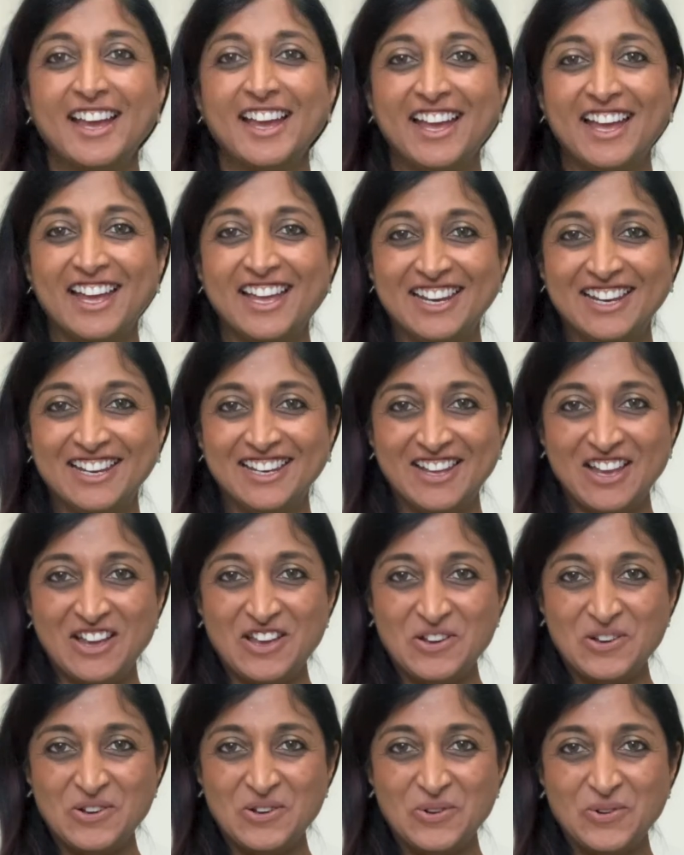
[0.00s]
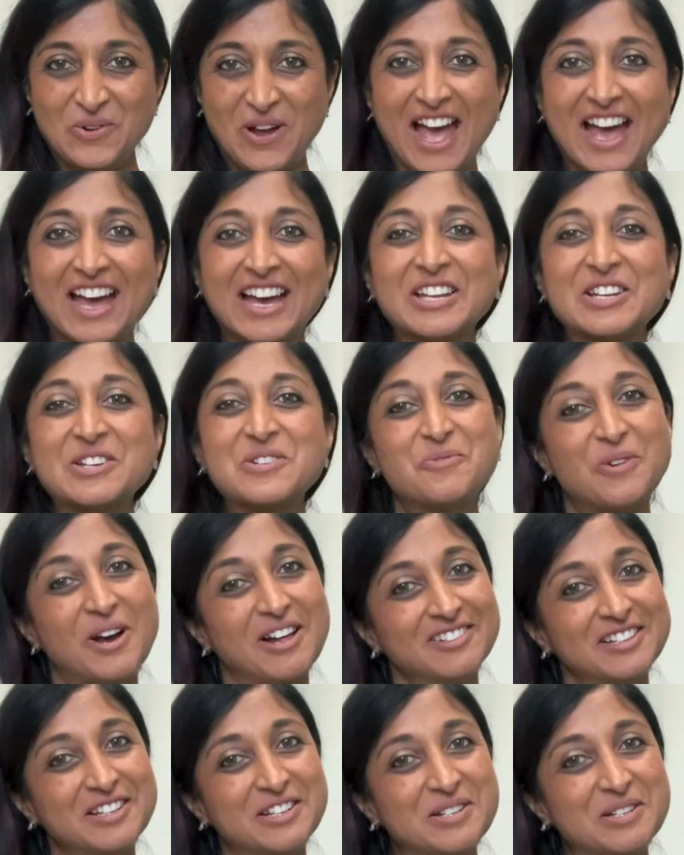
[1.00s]
Hello and
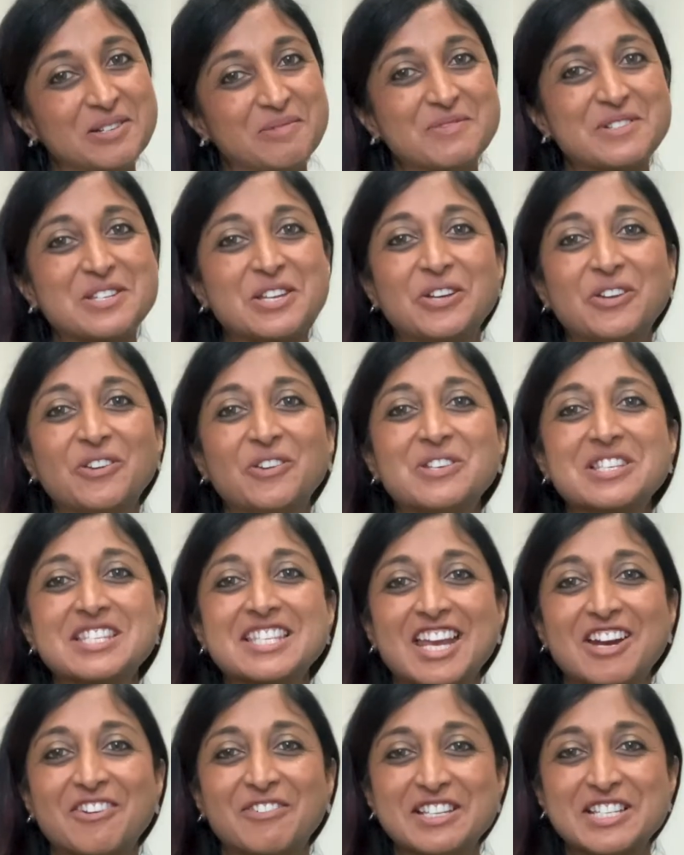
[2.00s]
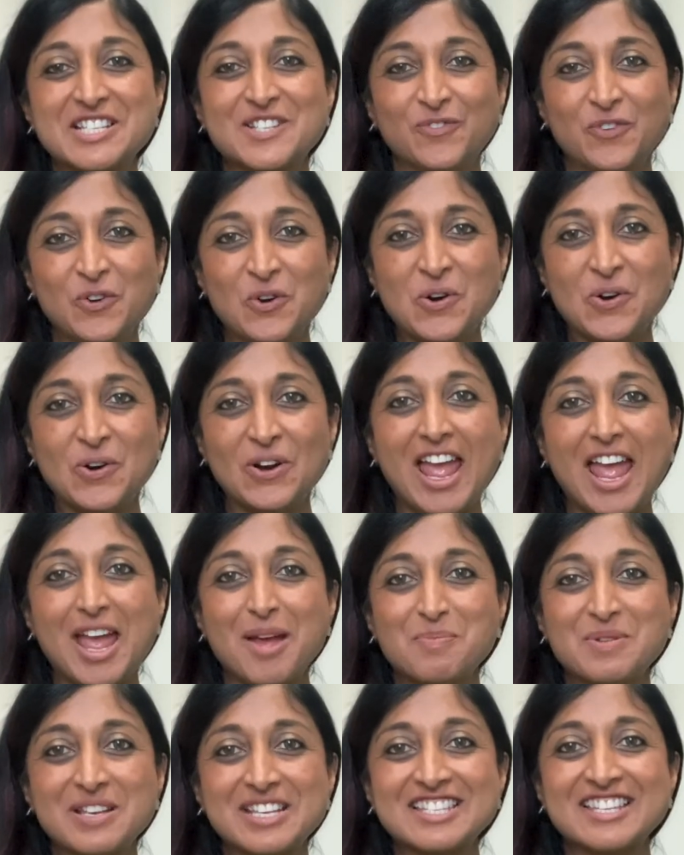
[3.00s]
welcome to Series 4,
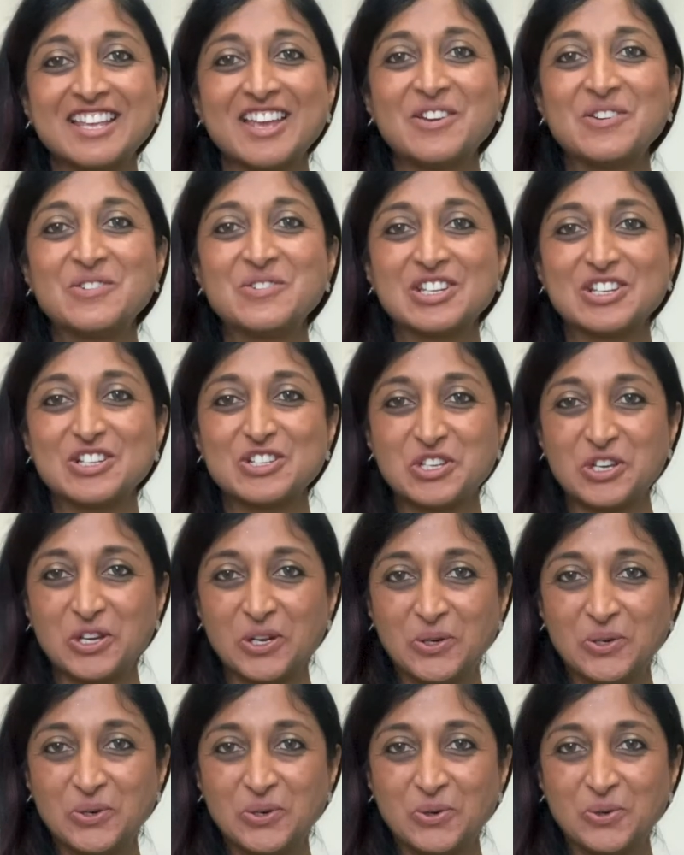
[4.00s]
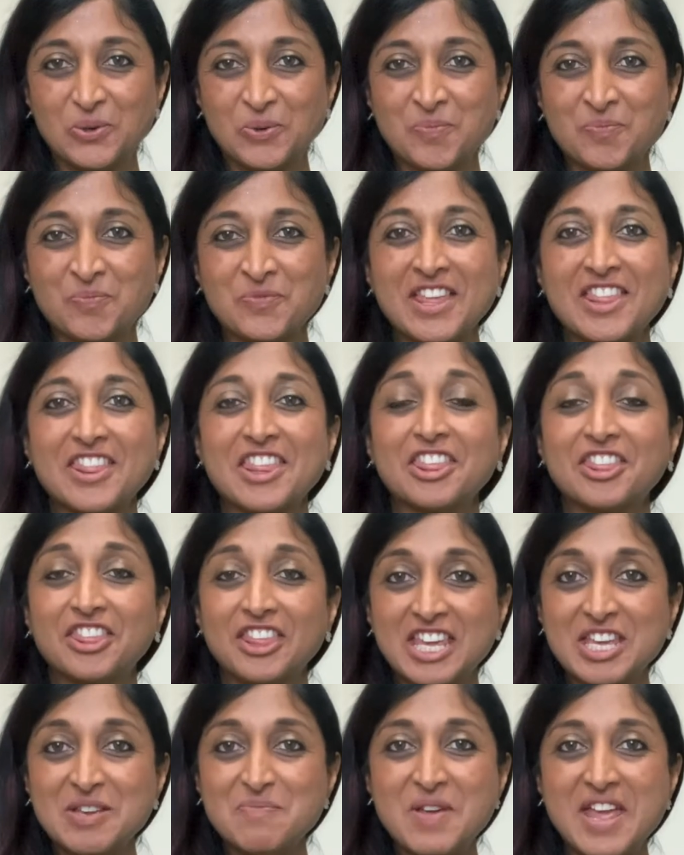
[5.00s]
Episode 2. The
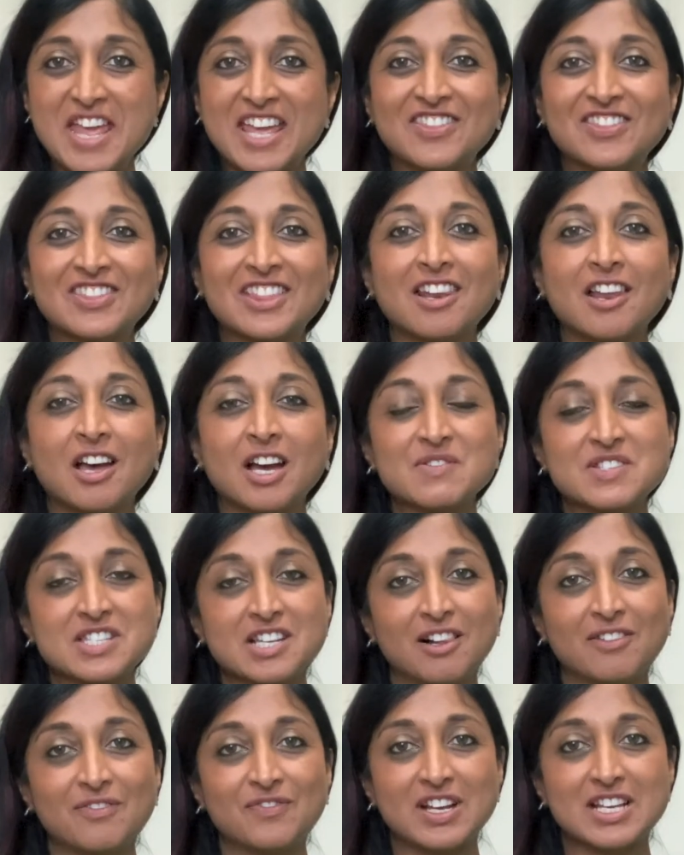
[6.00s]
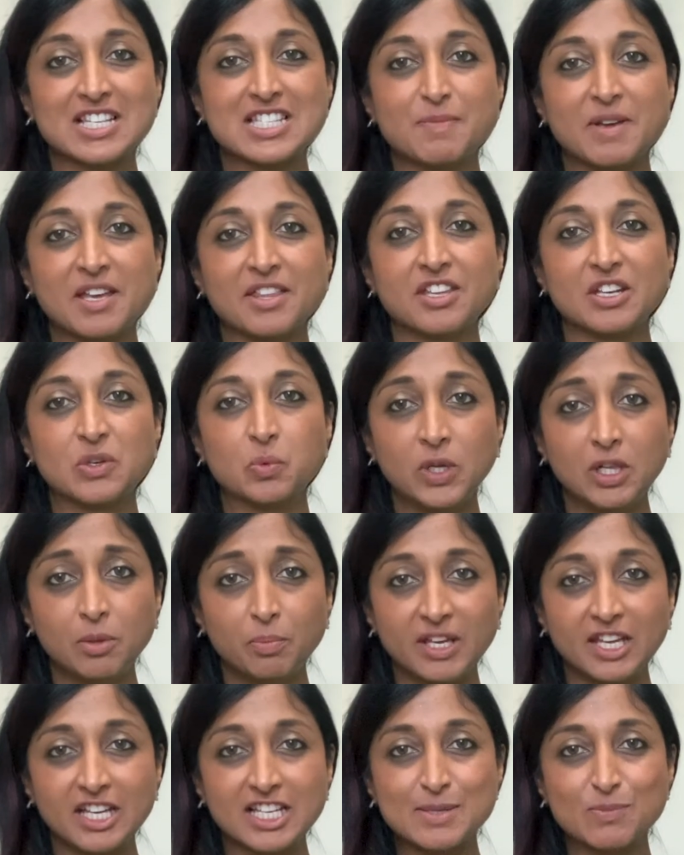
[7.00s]
theme in the Lifestyle First method we'll
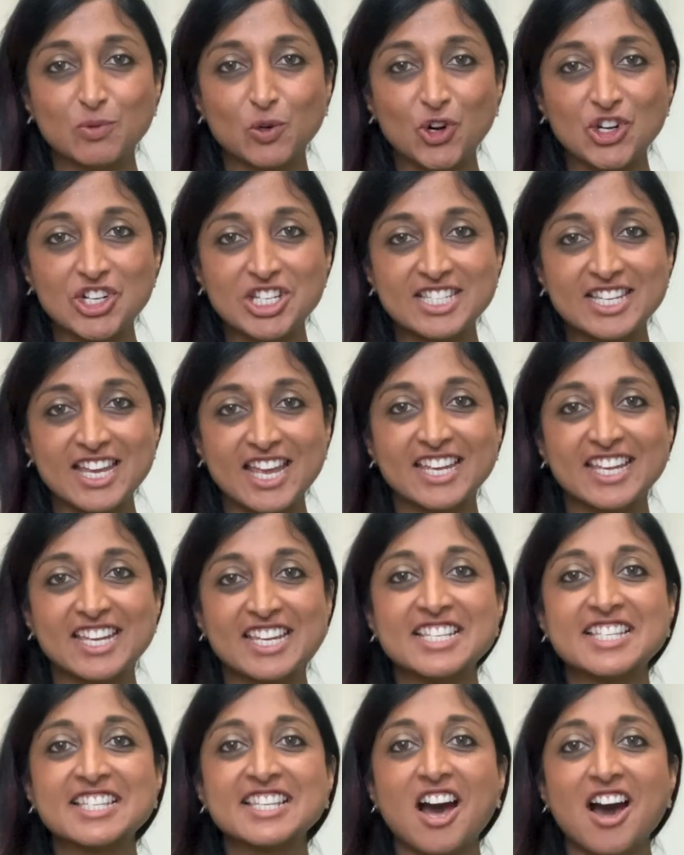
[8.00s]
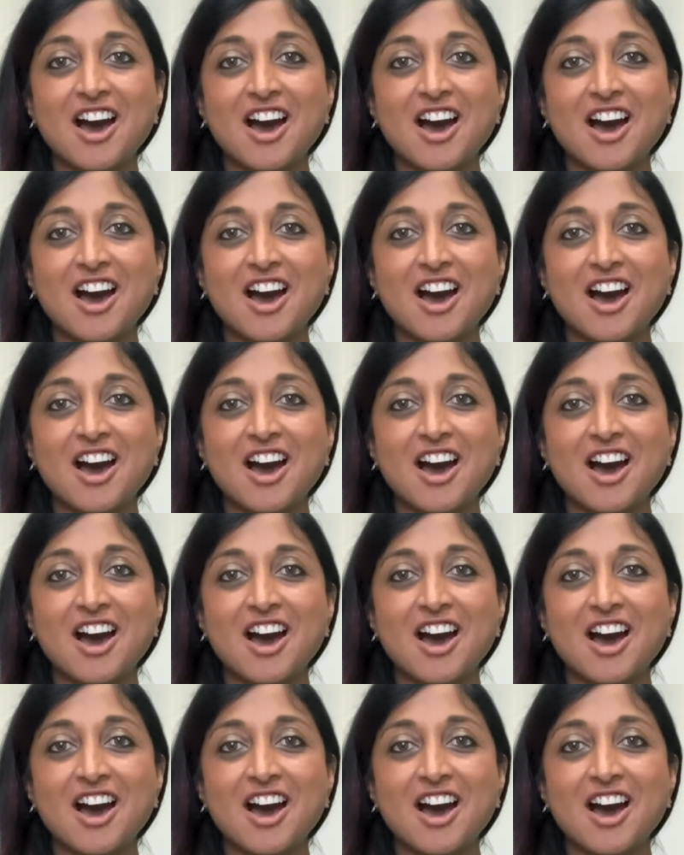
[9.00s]
be exploring today is